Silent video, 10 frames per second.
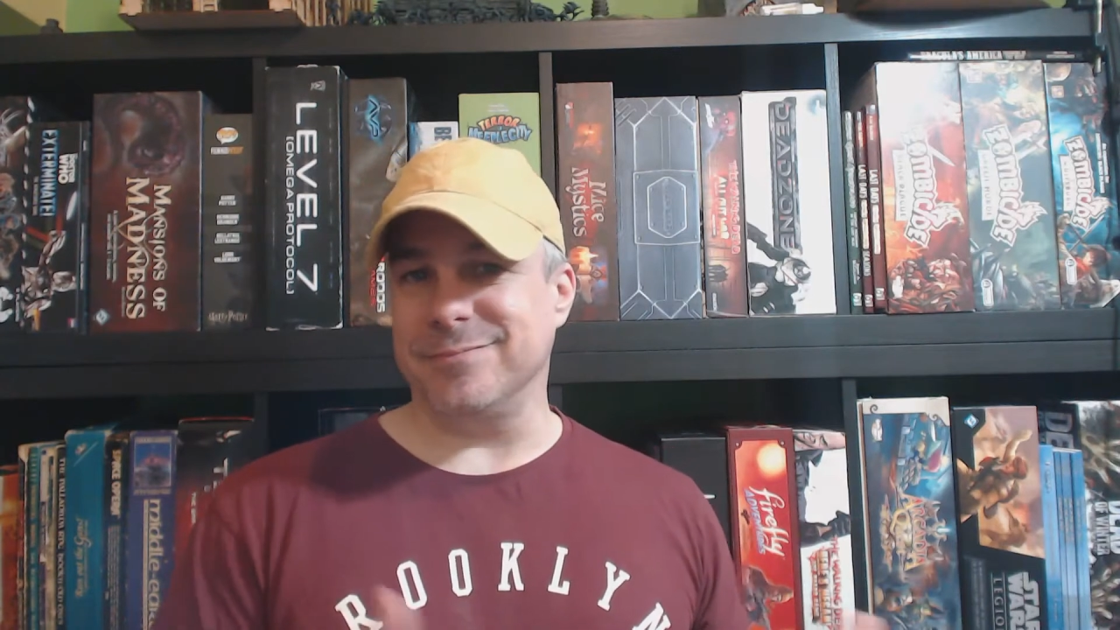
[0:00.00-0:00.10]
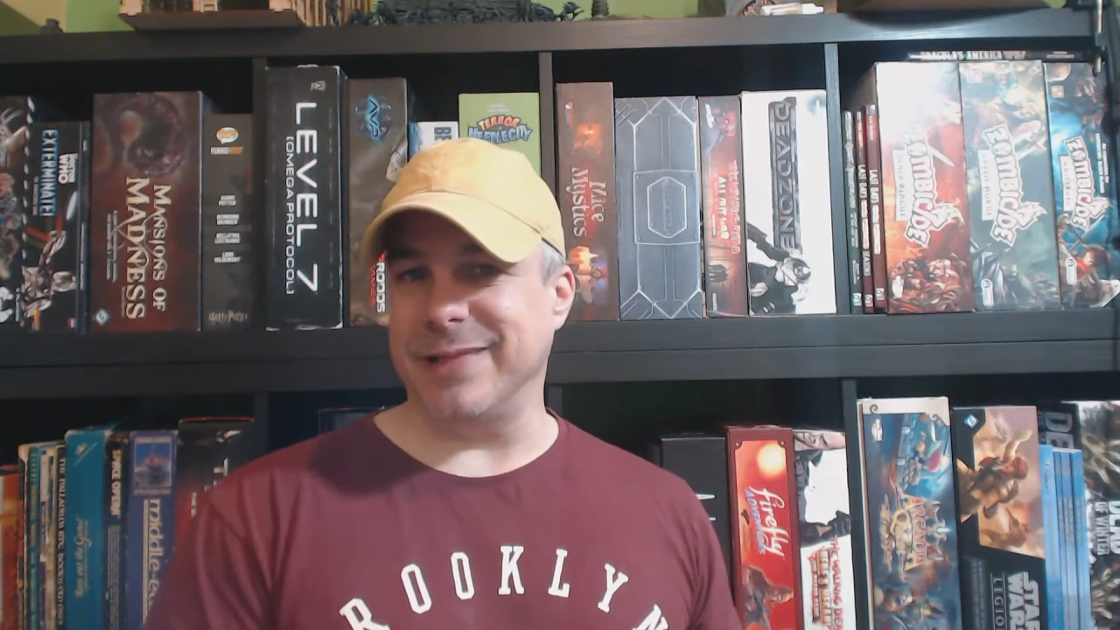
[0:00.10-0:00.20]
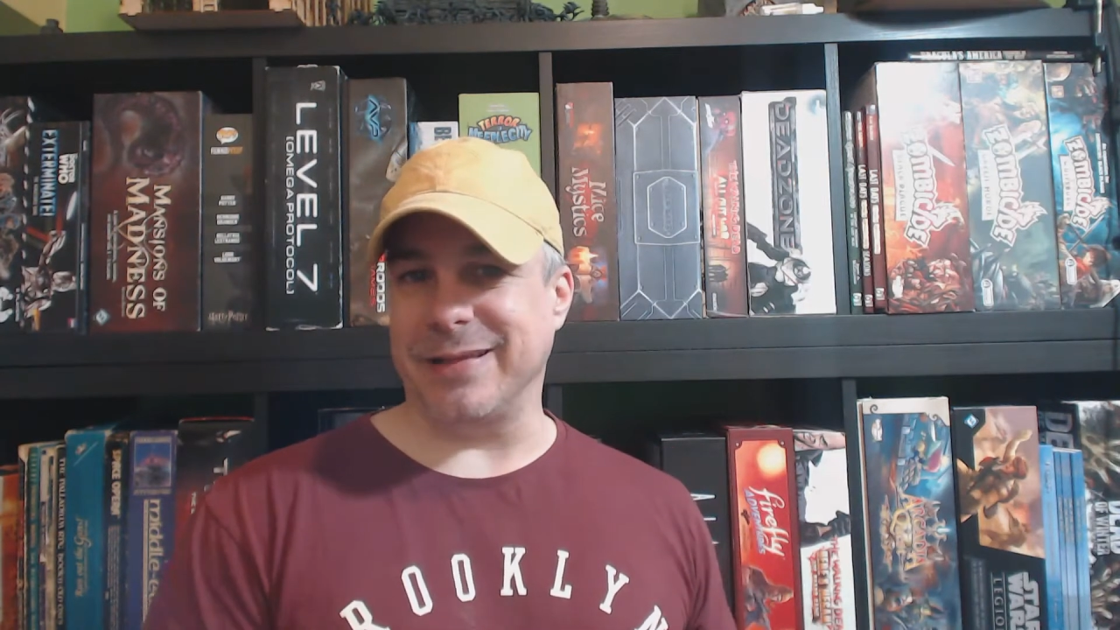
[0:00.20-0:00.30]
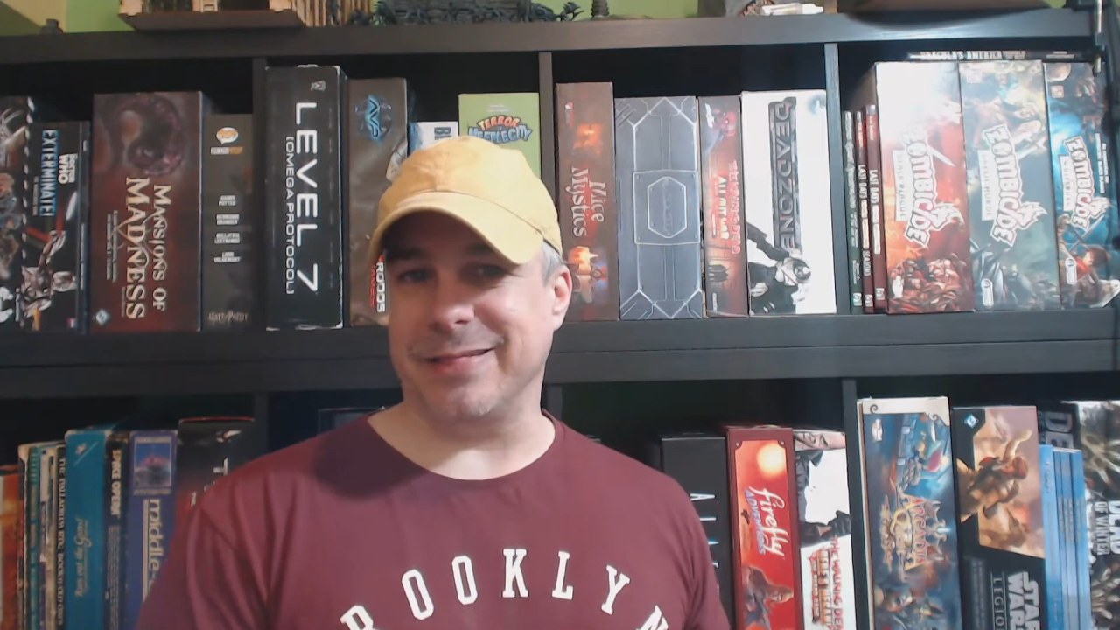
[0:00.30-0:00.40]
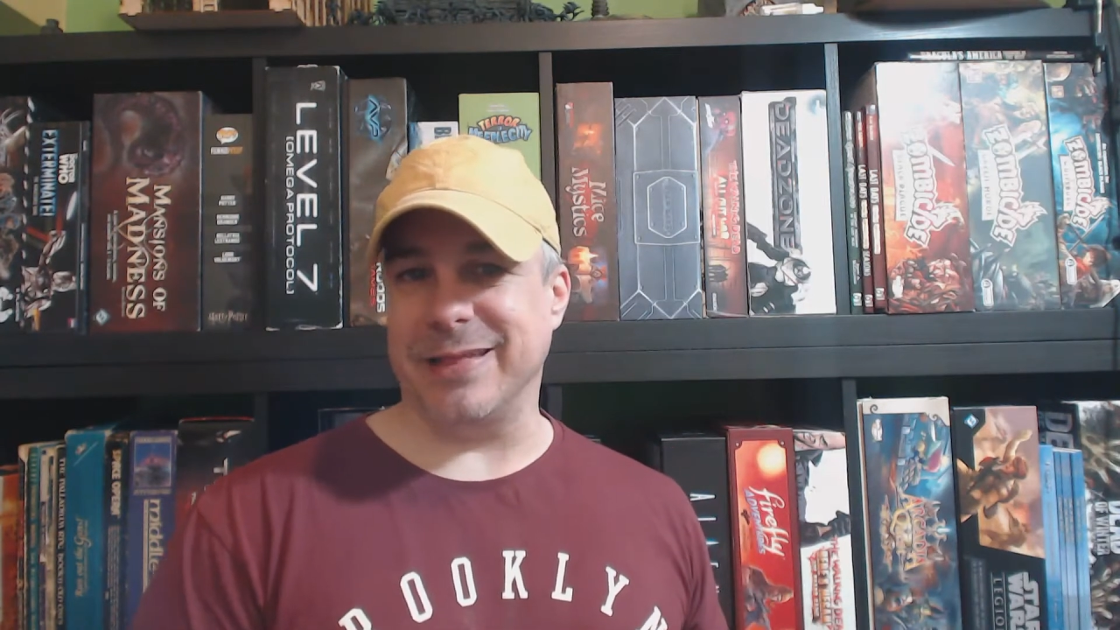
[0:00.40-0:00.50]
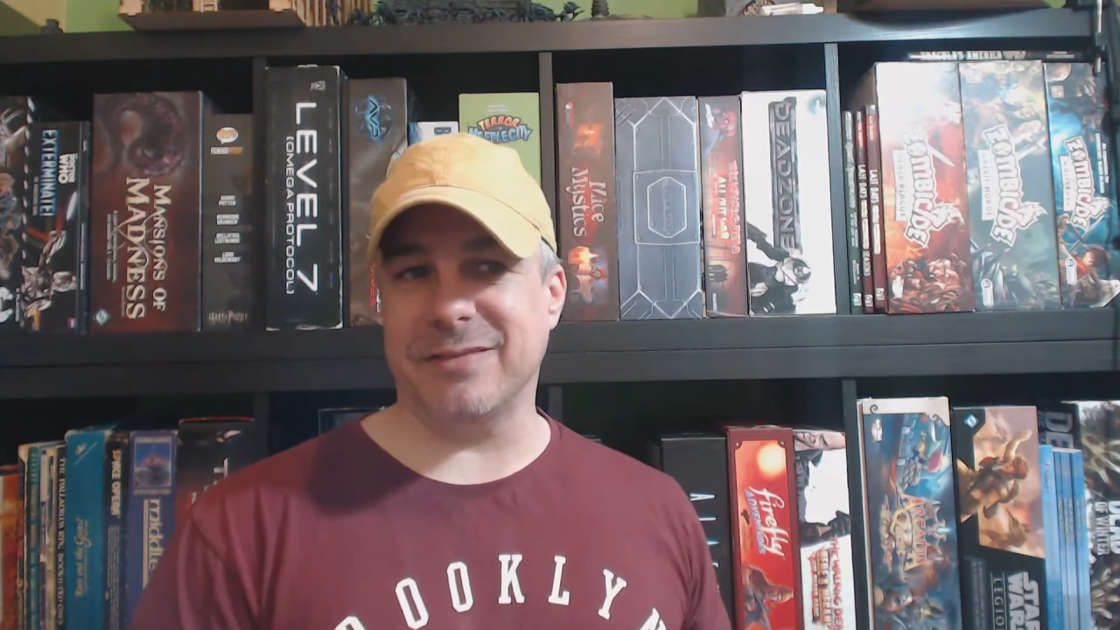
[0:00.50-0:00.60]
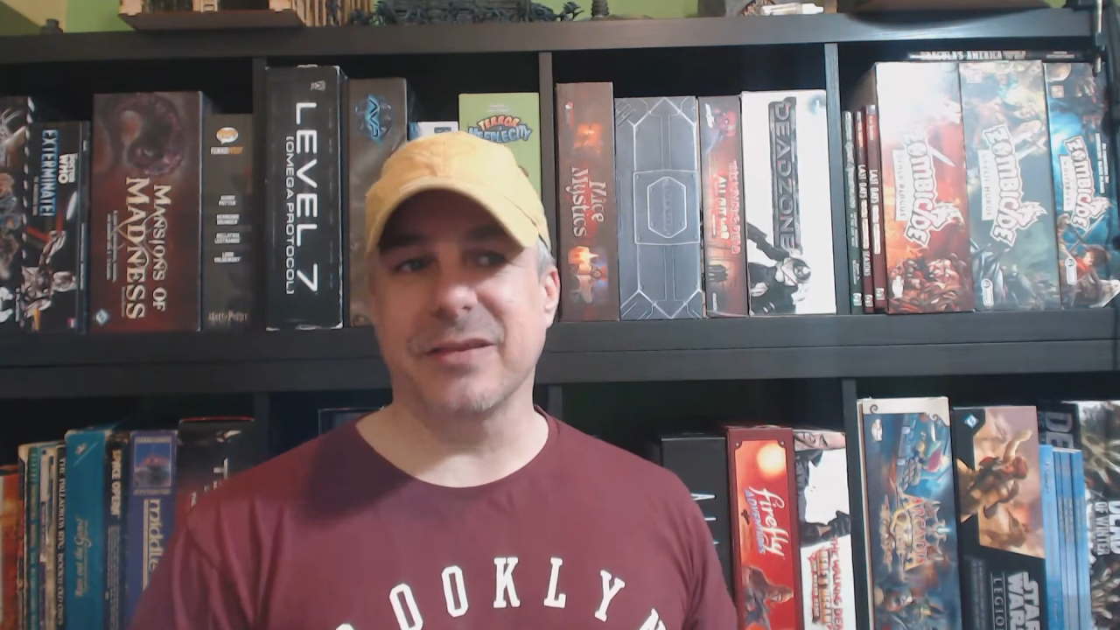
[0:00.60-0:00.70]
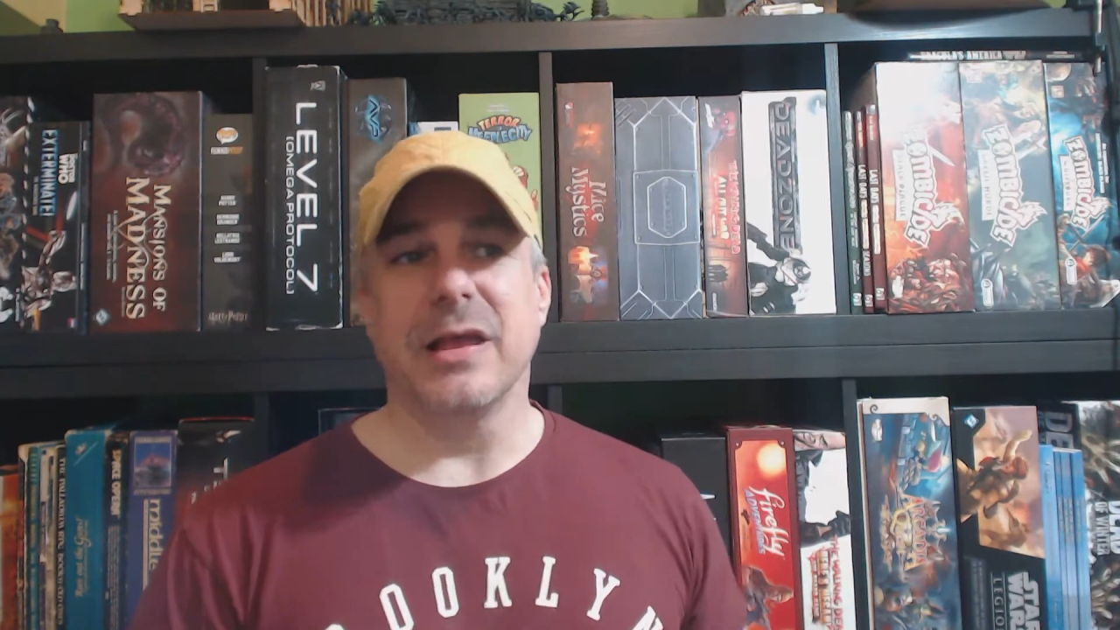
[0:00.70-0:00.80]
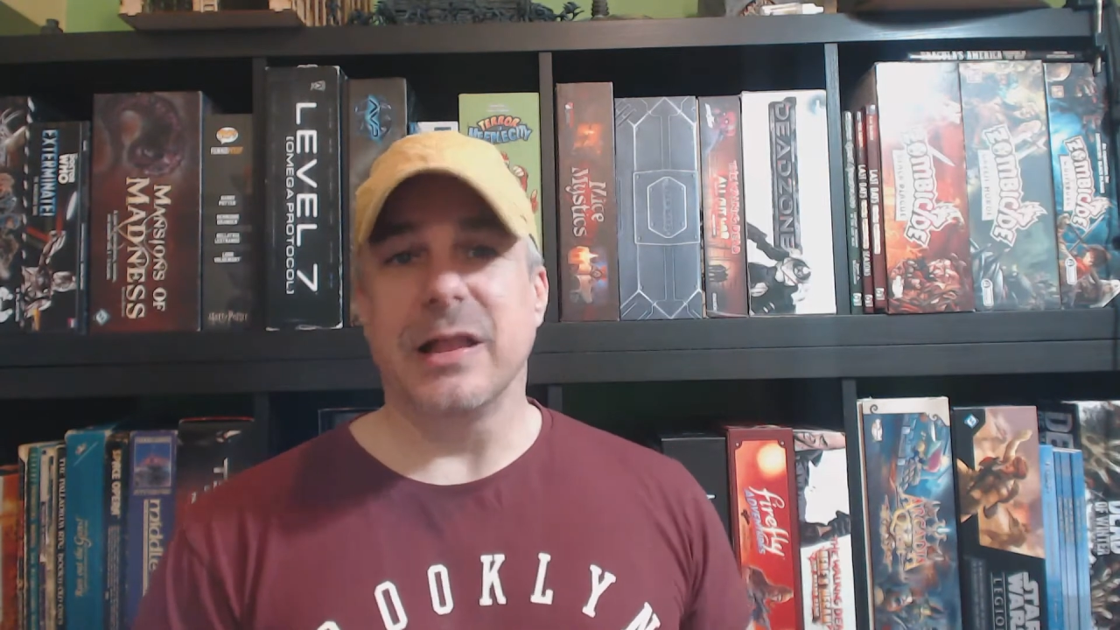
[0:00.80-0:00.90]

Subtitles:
like this,